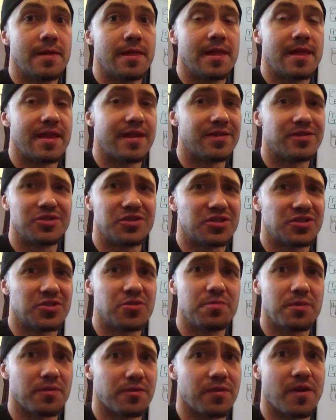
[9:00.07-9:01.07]
And they're just
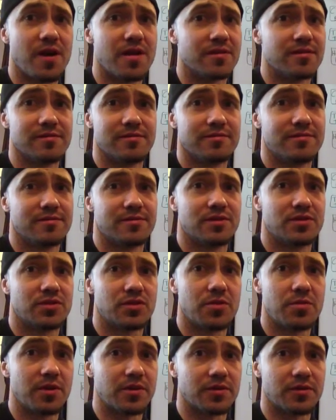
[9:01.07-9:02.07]
super fun. They're
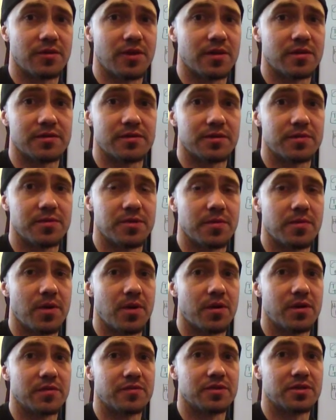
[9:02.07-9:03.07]
so much fun to be a
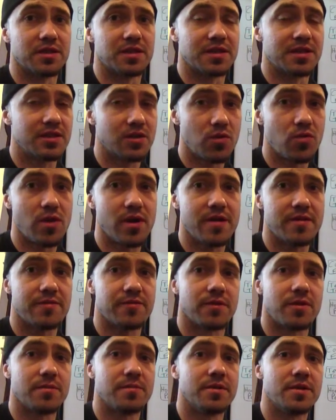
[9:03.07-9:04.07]
part of, just to get away
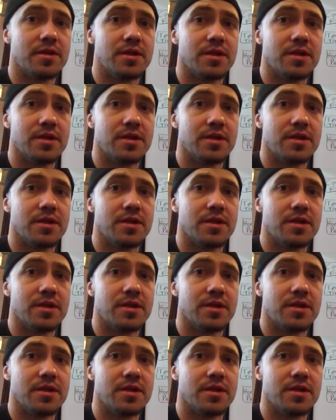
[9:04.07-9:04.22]
from